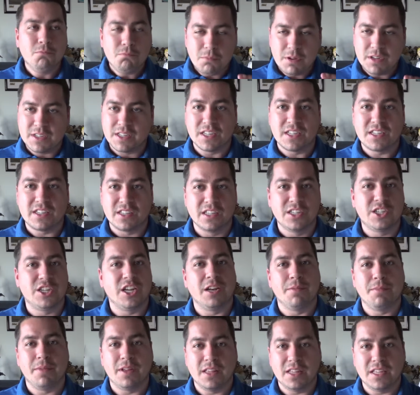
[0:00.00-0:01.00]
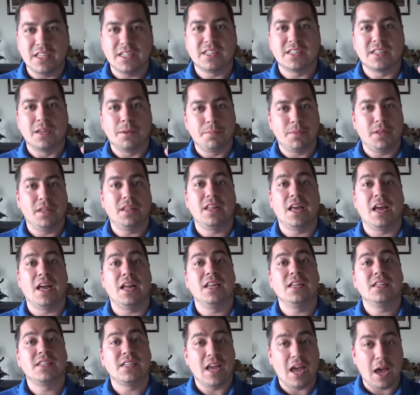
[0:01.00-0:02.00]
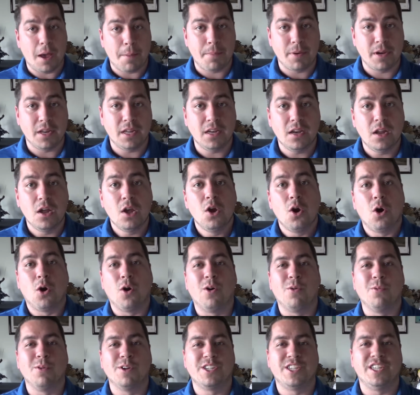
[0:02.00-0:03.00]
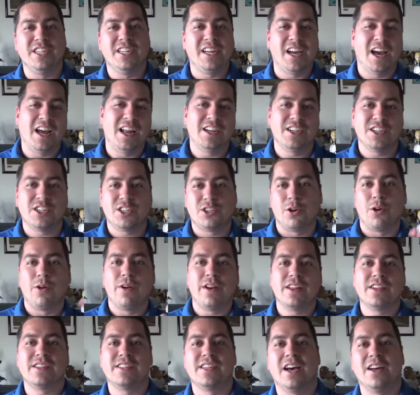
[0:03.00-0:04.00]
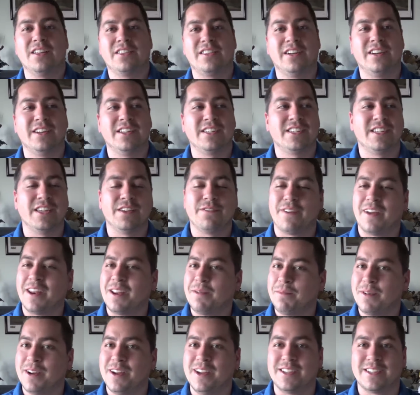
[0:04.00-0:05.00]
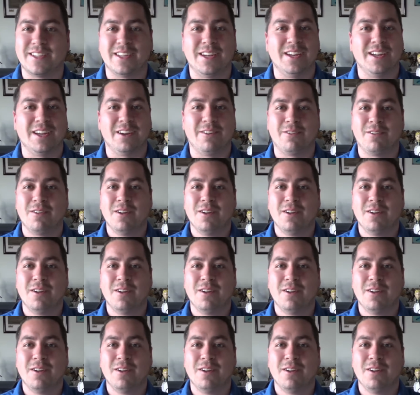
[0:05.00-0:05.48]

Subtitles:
Is this legitimately something that is happening, or was she kind of just throwing this out there to see if anybody is gonna,